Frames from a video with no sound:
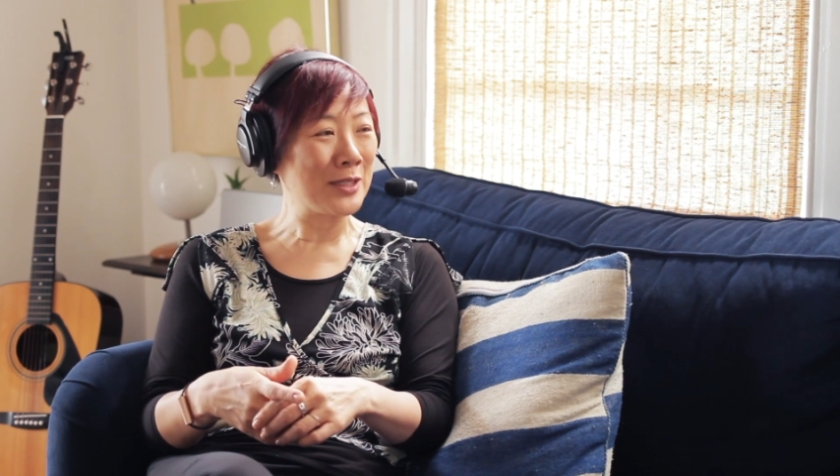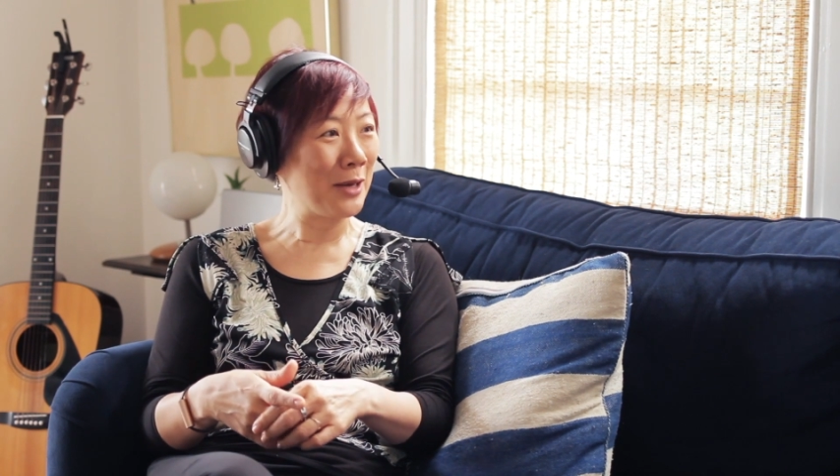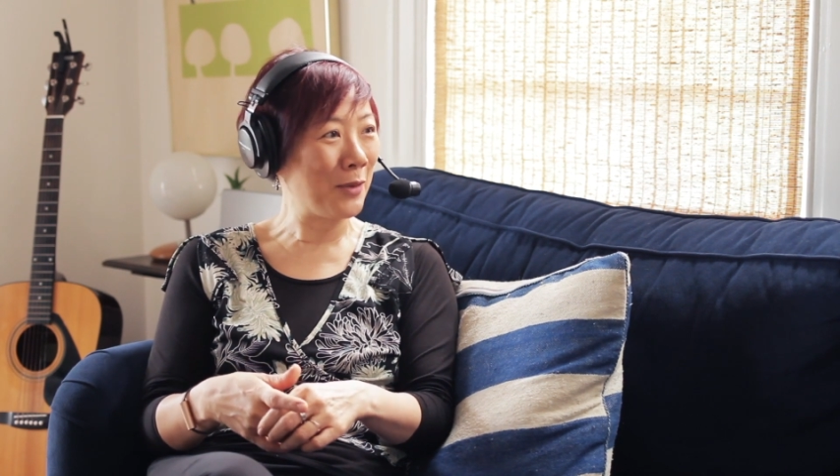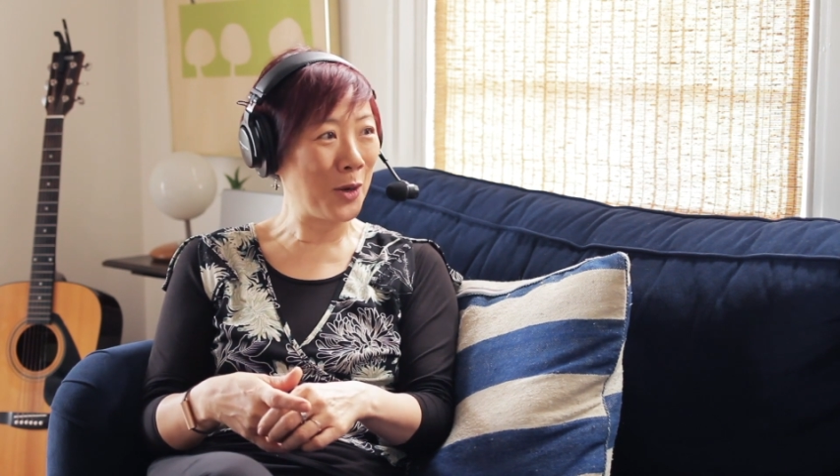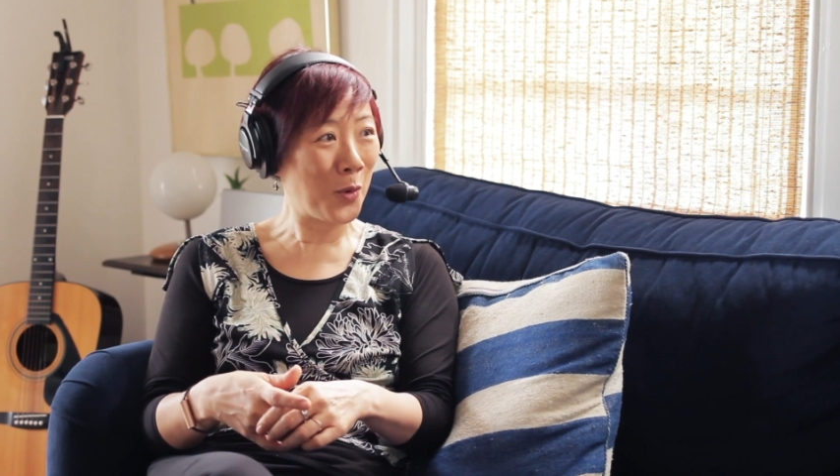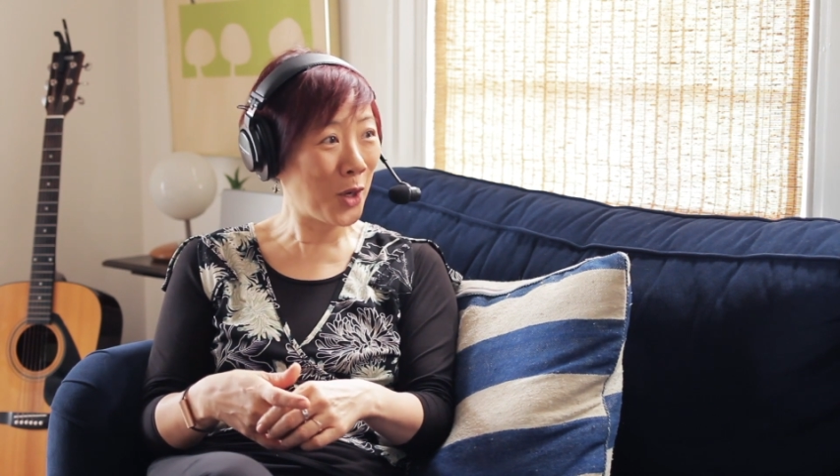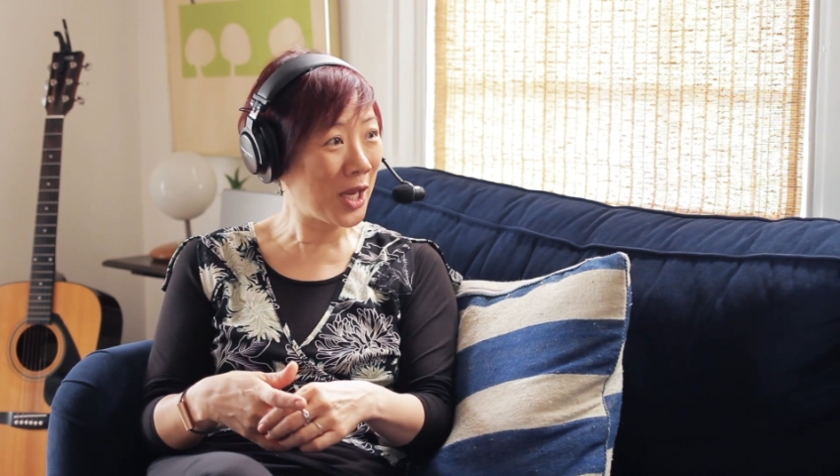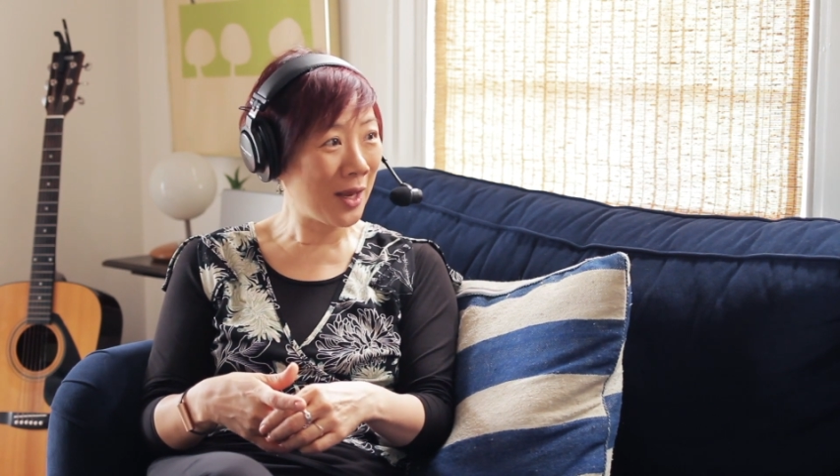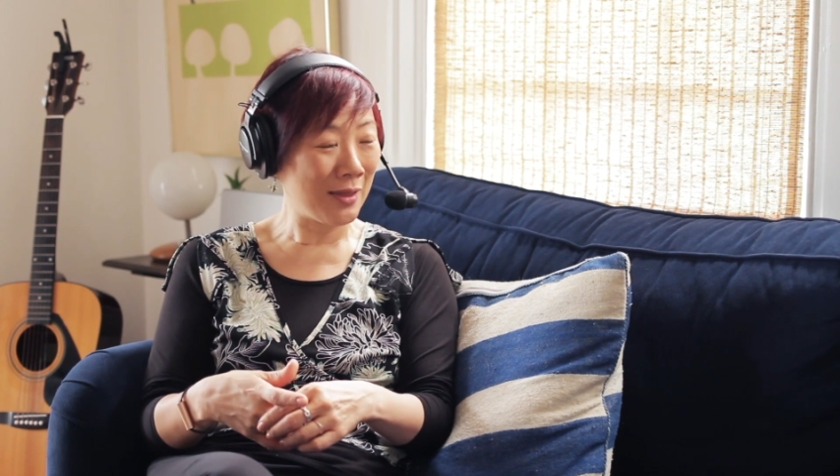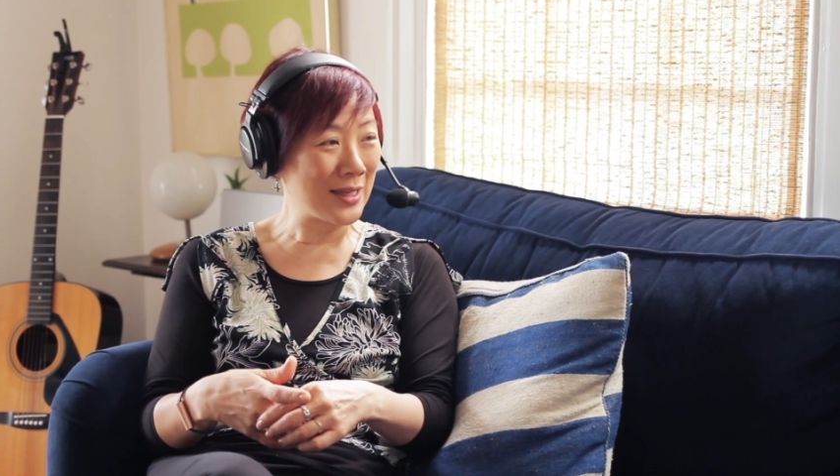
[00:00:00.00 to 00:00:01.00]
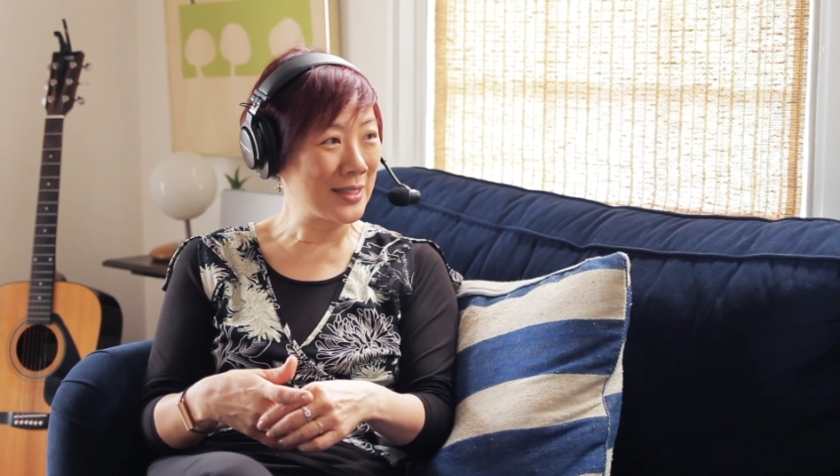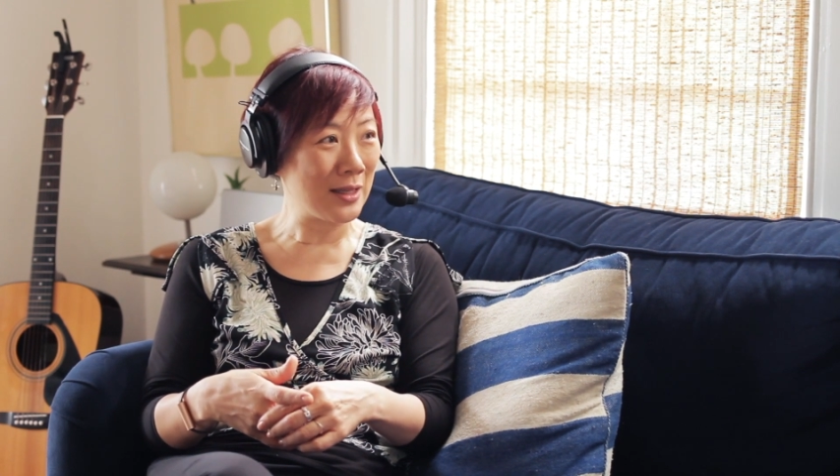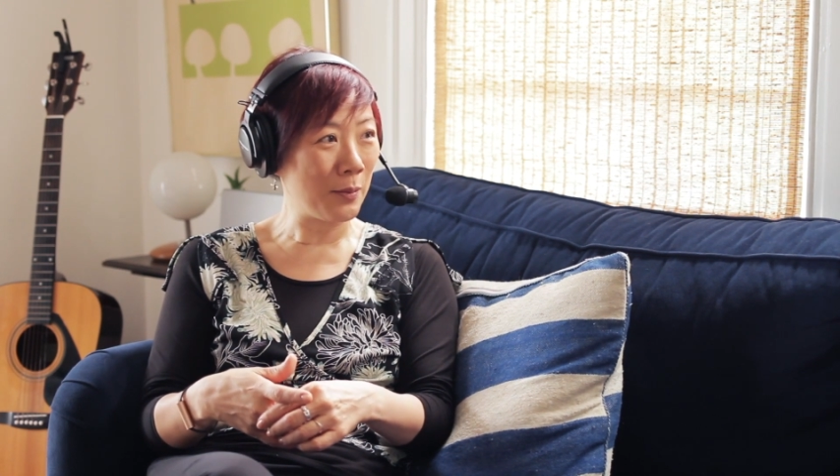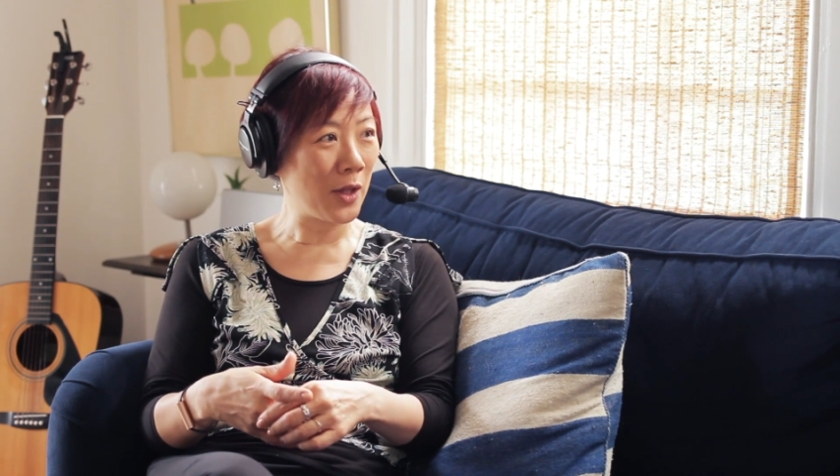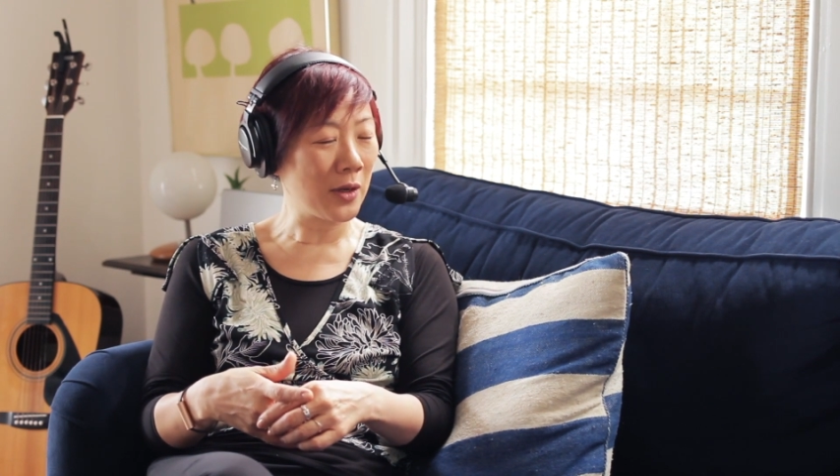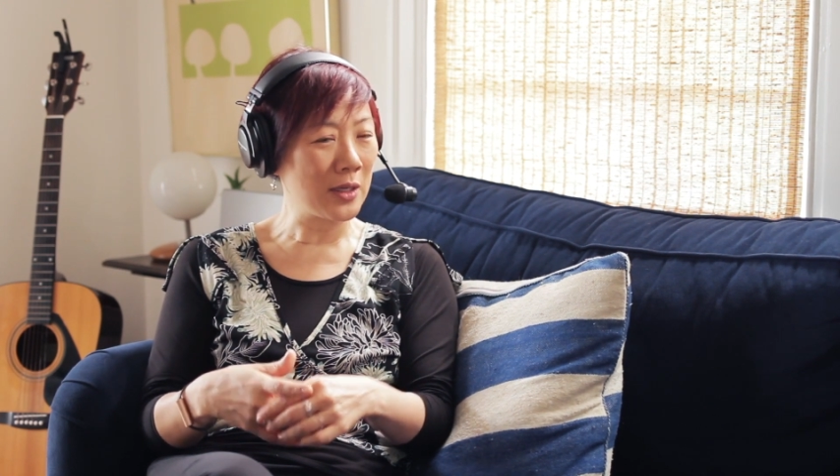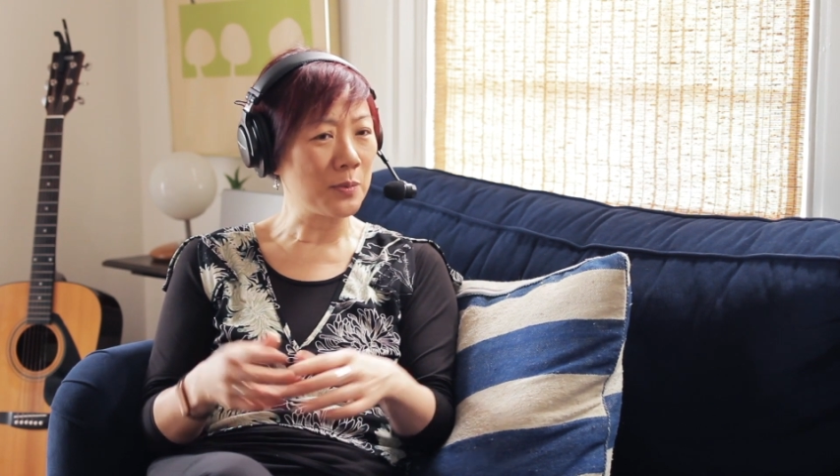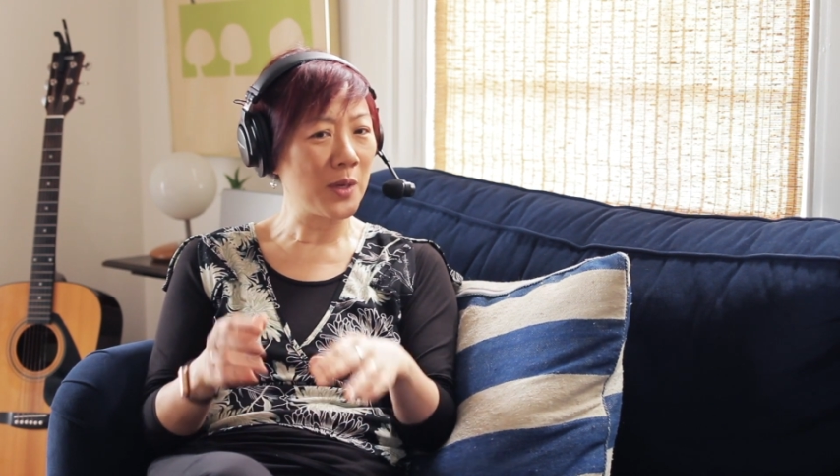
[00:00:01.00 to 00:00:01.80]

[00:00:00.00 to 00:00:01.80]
anybody working on this in the Balkans.